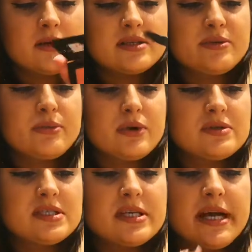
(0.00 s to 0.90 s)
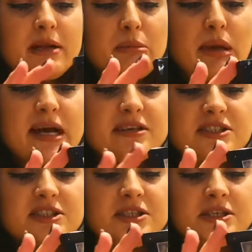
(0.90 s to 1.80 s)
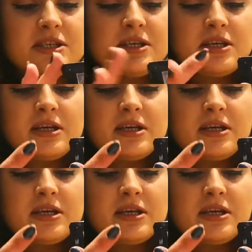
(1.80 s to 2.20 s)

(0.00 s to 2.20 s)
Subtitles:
That's a bronzer and blush.